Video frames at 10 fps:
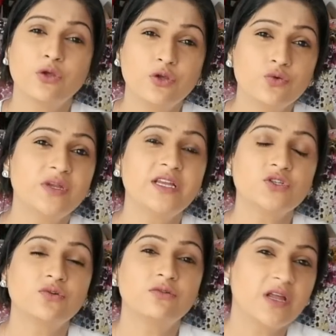You need
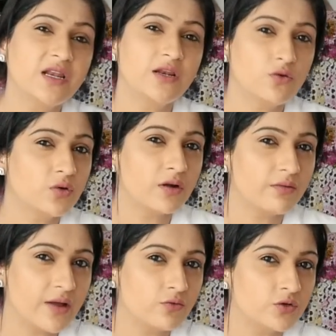to really look
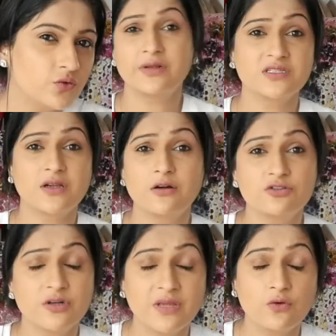around you and start
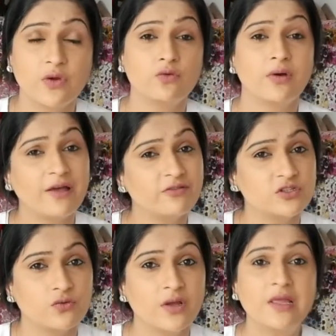trimming where you have
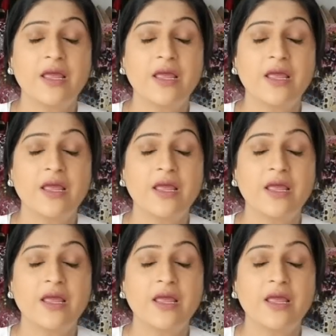to,